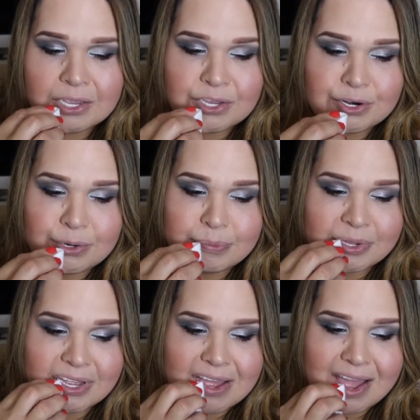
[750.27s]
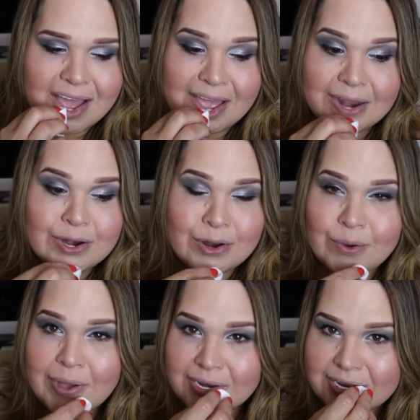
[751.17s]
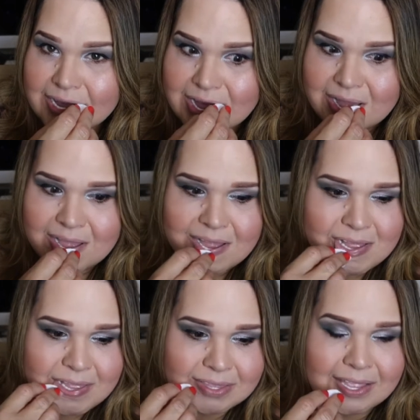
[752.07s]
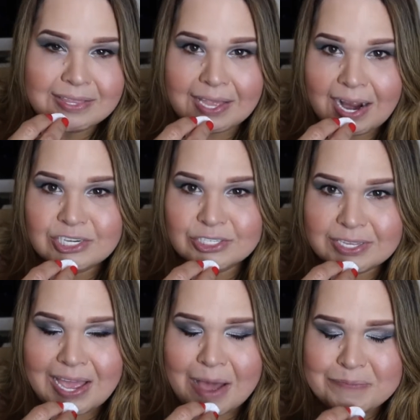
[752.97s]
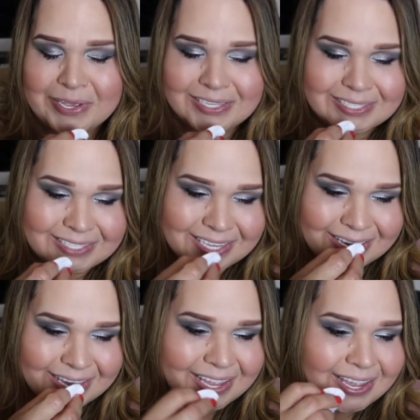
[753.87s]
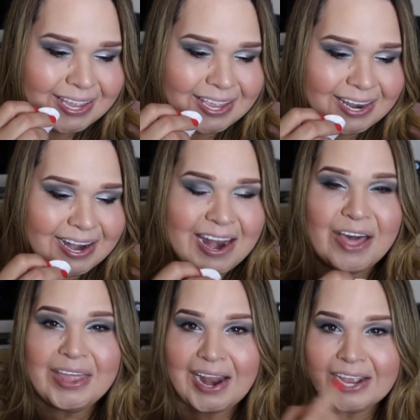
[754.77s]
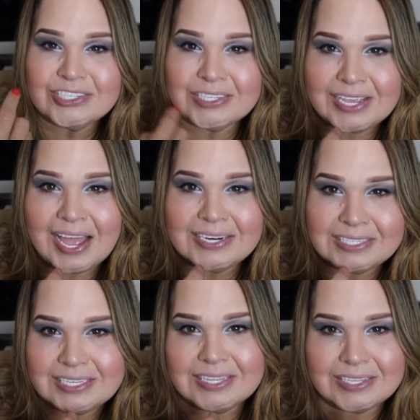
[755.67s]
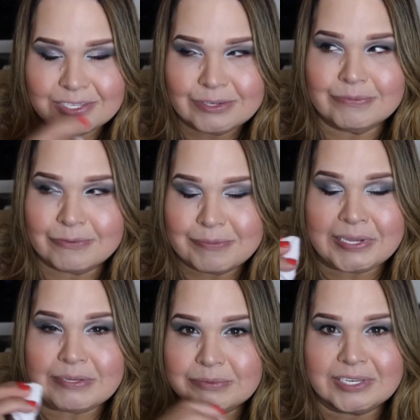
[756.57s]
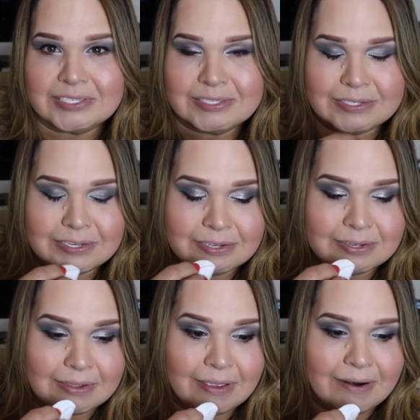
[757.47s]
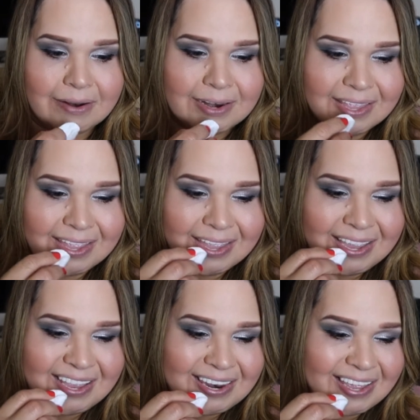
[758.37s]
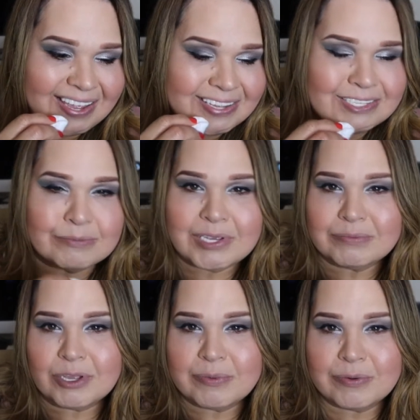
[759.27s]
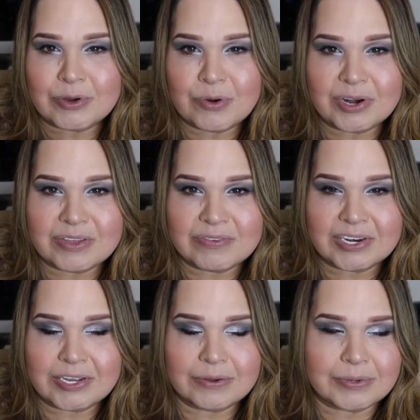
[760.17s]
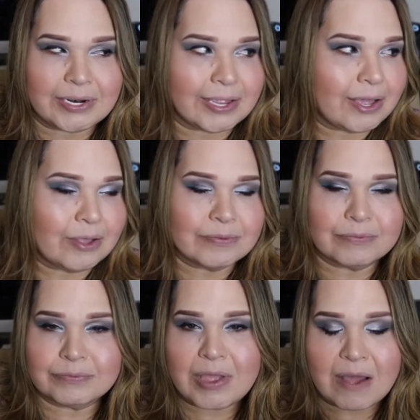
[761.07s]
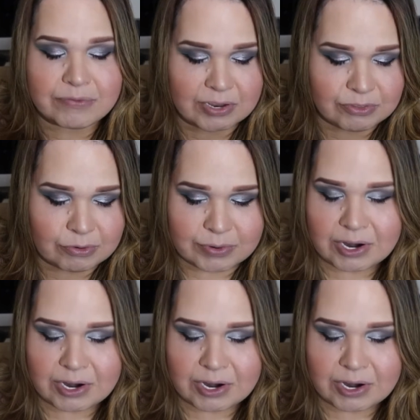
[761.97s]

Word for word: You know, but I had no idea that that actually happens. now that I actually had teeth to for my lipstick to get on, like sometimes I'll be recording a video and like I'll halfway through it